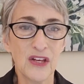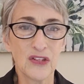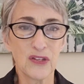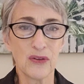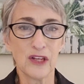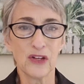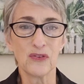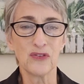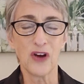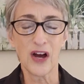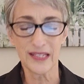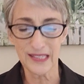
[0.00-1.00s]
so that you're
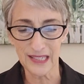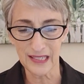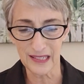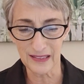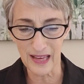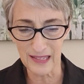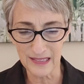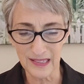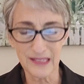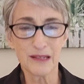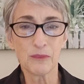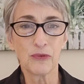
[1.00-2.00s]
not sending that
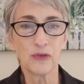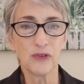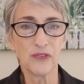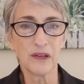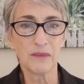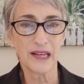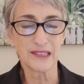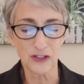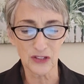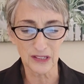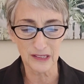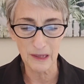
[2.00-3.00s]
disapproving
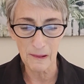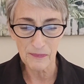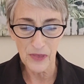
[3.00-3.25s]
messages.